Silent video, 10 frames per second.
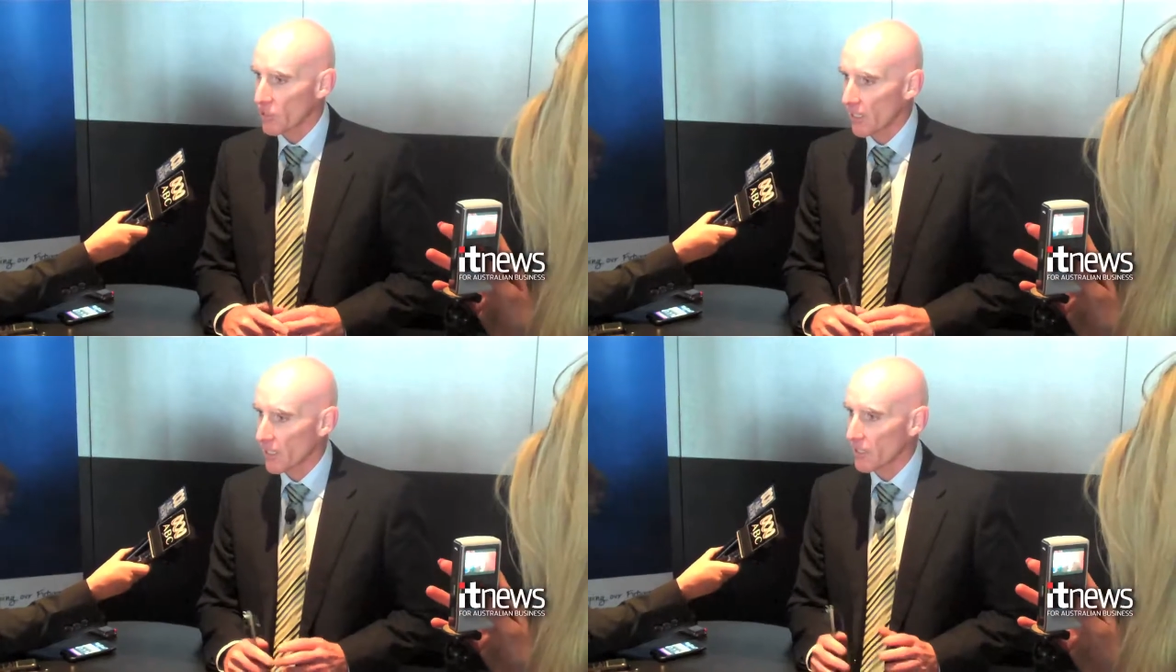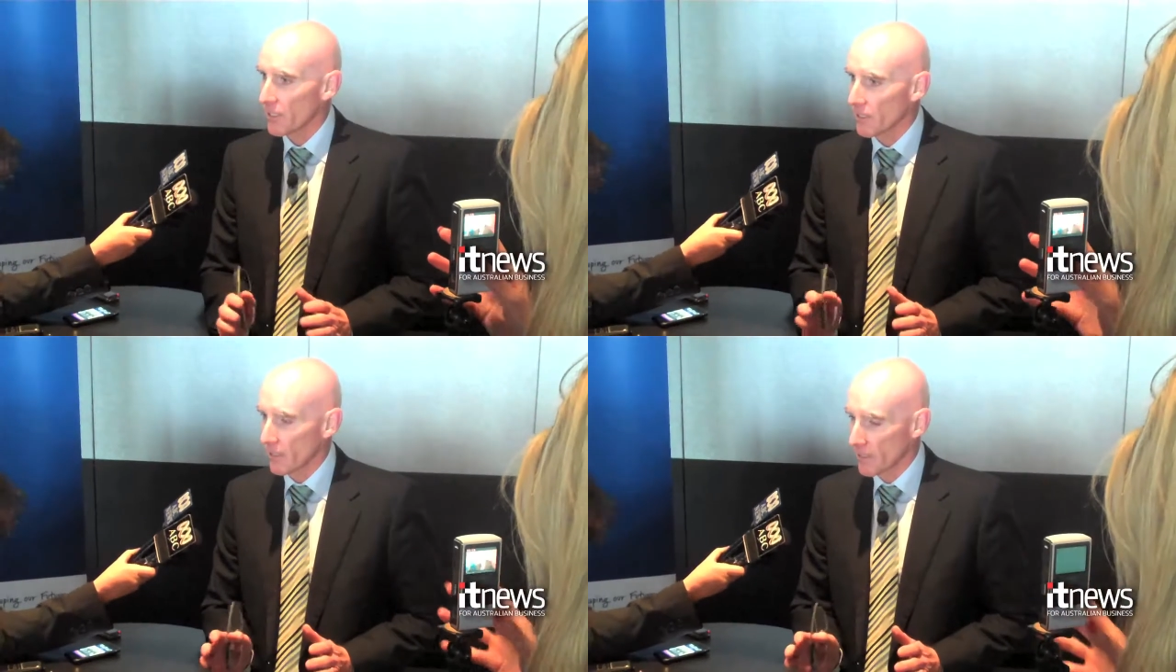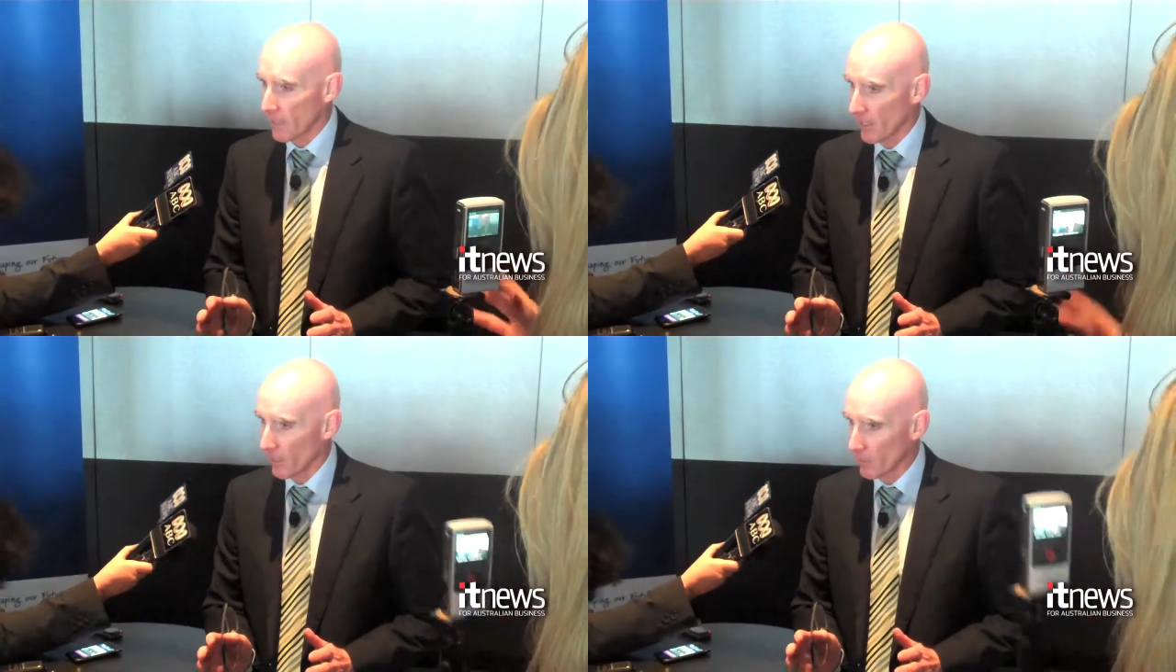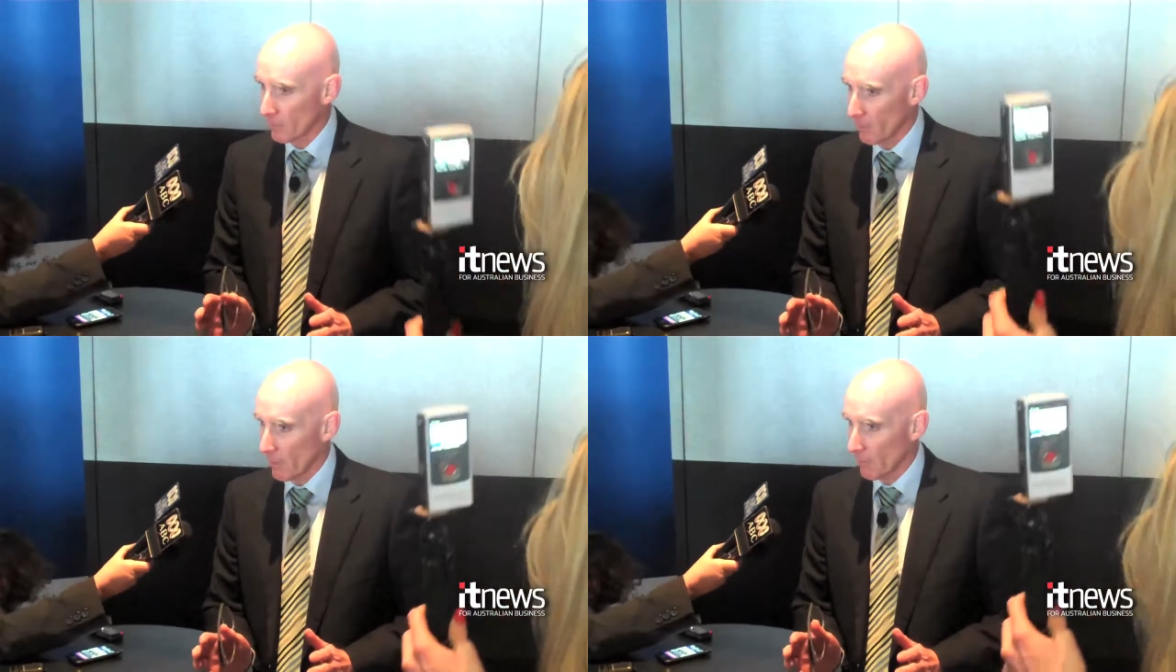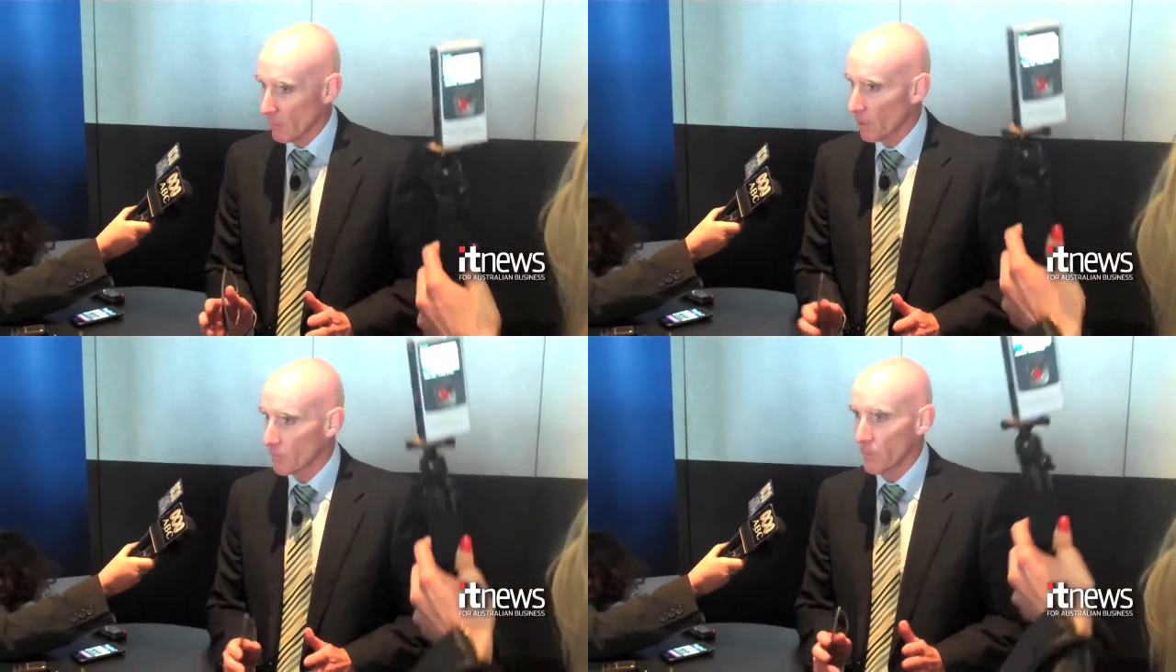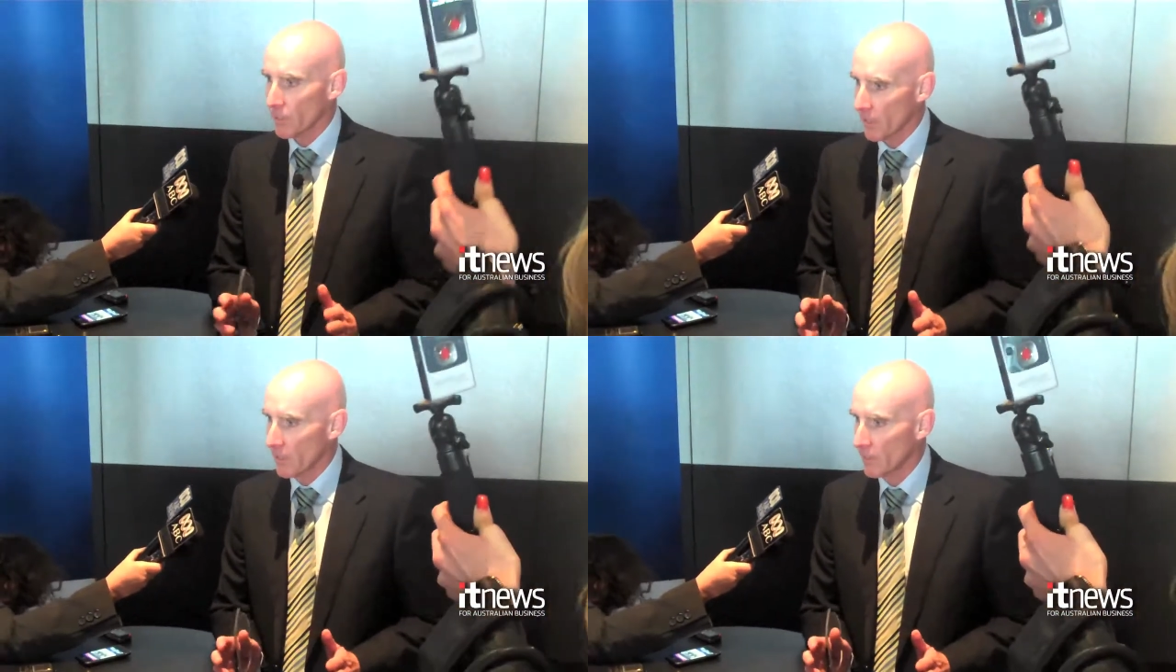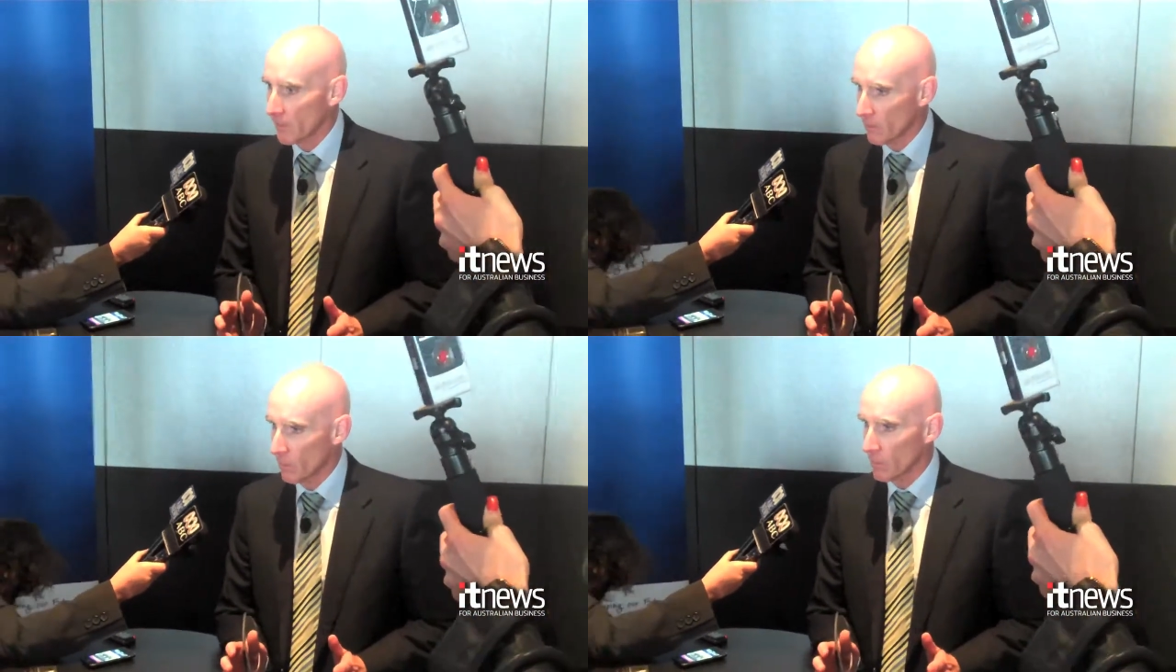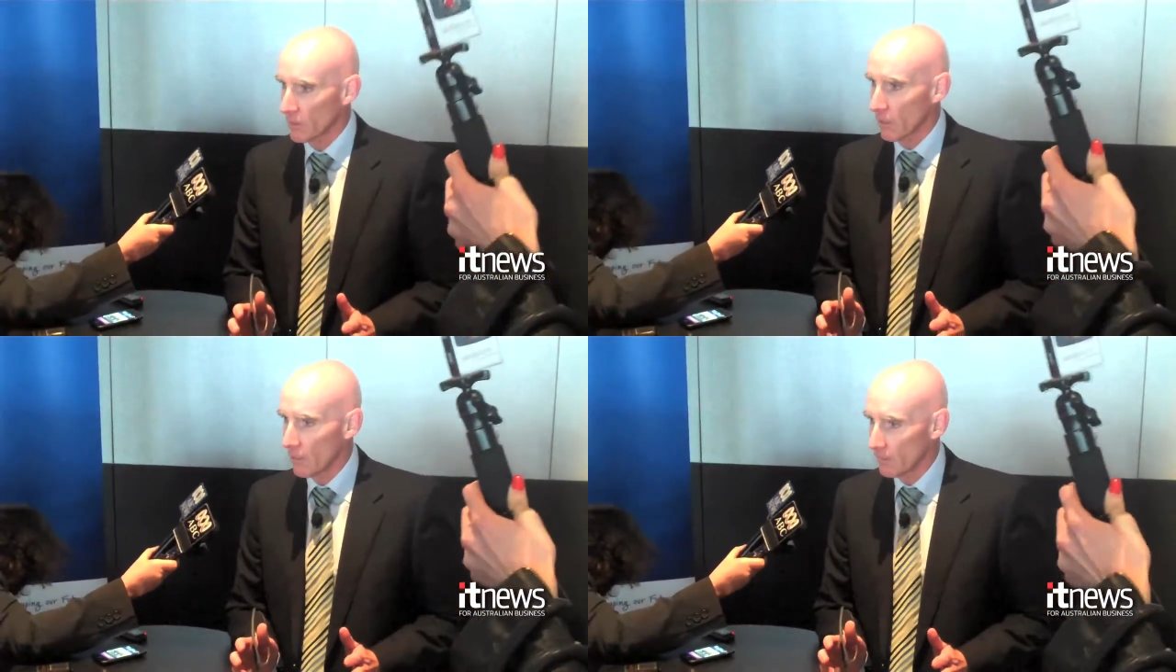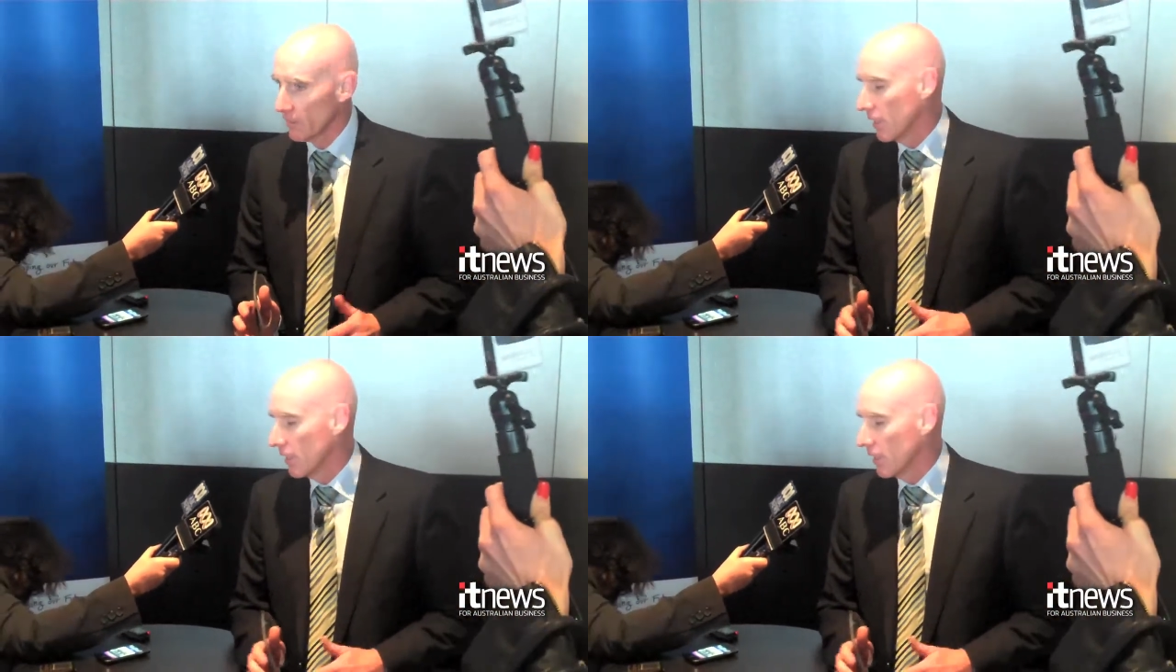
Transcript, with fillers: studied in detail the but it's in the orders of,